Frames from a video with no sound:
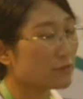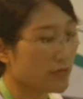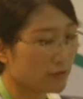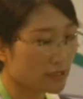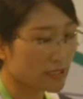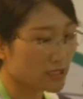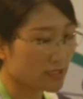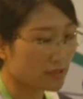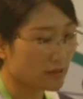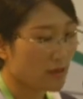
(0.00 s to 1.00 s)

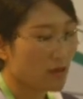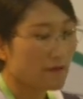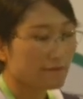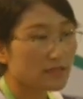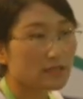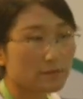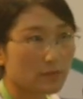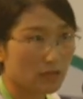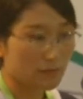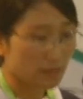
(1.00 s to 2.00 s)
Regulation with the
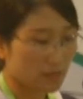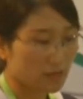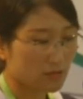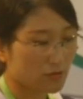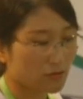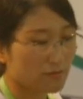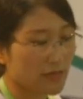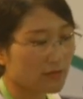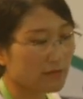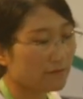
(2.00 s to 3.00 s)
purpose to
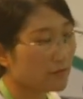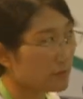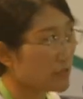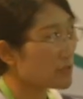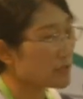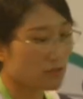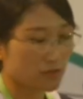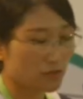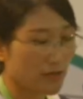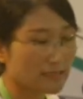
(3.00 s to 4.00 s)
make
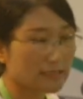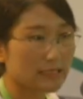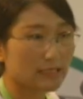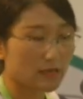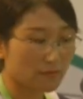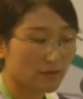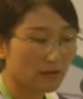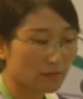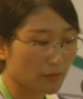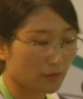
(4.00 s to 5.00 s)
information readily
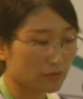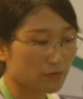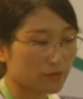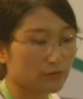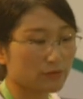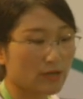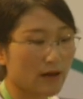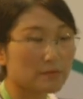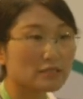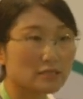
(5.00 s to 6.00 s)
available to
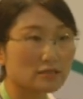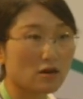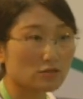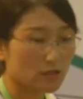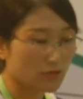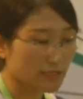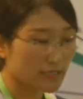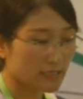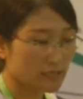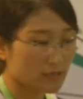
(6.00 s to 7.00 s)
competent
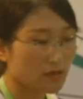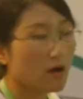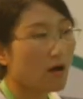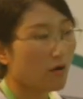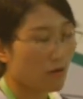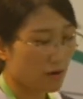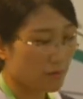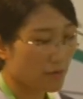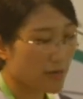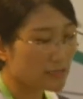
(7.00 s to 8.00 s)
authorities or
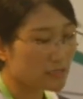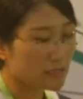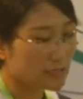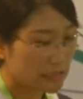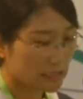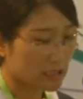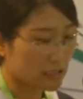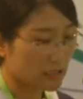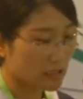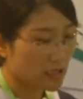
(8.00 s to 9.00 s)
prisoner
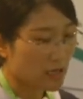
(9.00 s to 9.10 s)
center.